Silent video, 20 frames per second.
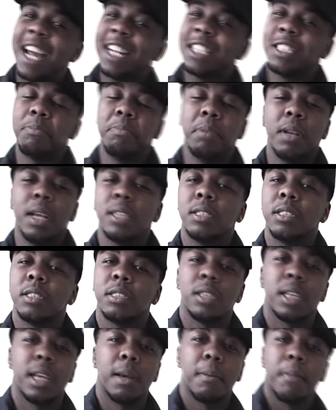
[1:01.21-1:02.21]
It's a blessing
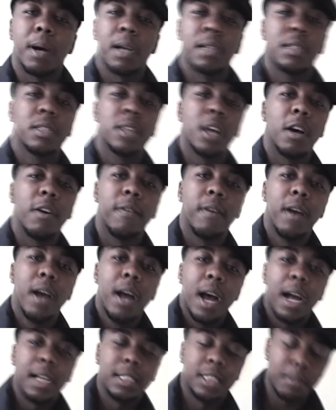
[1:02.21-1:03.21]
seeing
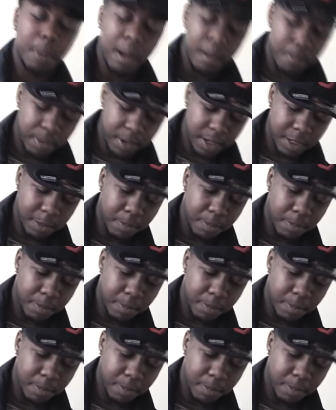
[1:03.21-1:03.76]
myself. I say my bitch